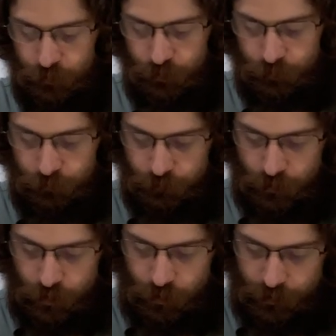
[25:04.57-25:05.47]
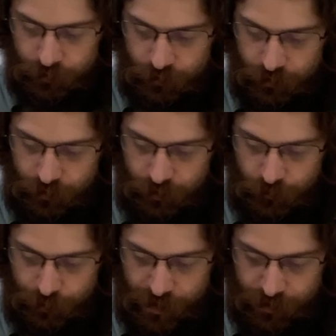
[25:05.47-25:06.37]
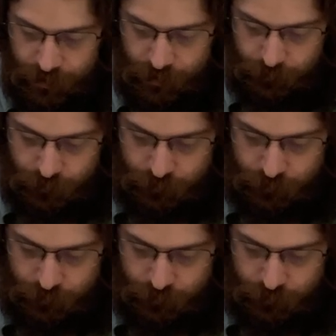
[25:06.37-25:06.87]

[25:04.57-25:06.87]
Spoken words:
glue on the pin cap.